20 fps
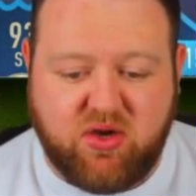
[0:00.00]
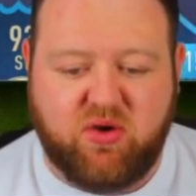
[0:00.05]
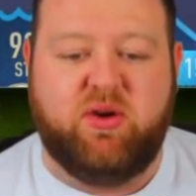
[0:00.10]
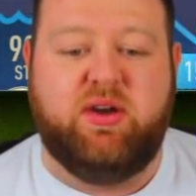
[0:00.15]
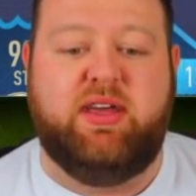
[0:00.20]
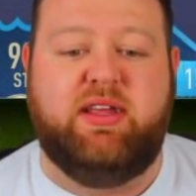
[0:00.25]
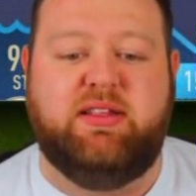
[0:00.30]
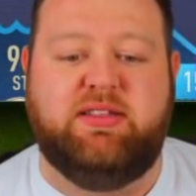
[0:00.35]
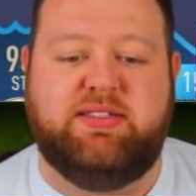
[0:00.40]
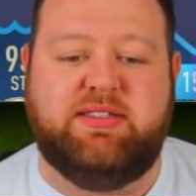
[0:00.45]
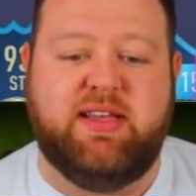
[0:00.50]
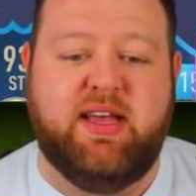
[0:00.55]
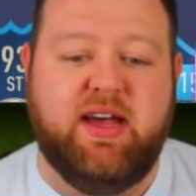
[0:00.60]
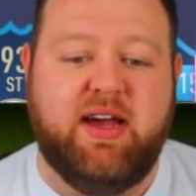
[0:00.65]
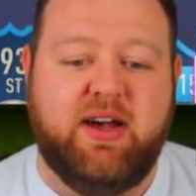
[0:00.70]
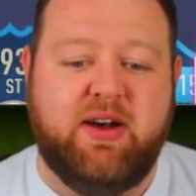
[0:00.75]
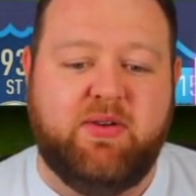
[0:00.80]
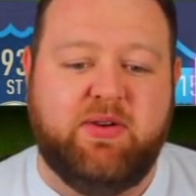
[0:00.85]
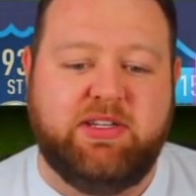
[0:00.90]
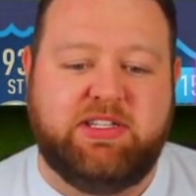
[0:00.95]
coins,
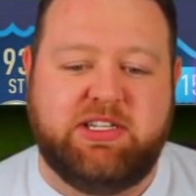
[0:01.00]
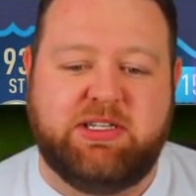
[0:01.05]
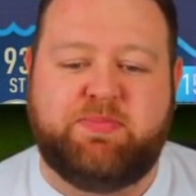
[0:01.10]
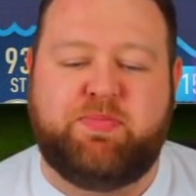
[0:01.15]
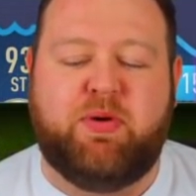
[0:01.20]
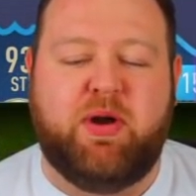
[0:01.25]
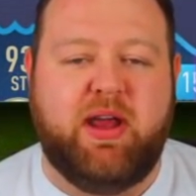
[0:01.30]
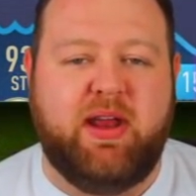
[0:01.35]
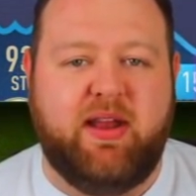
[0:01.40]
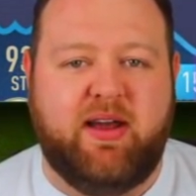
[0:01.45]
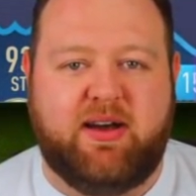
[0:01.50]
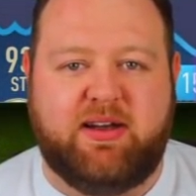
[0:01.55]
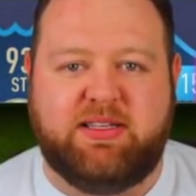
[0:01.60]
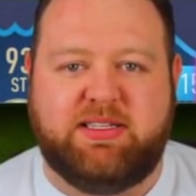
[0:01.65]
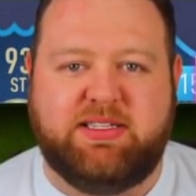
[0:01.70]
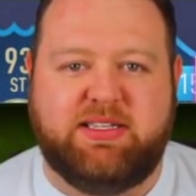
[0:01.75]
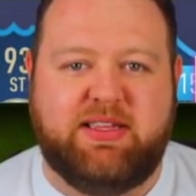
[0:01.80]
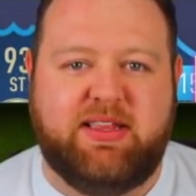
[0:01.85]
which is pretty nuts.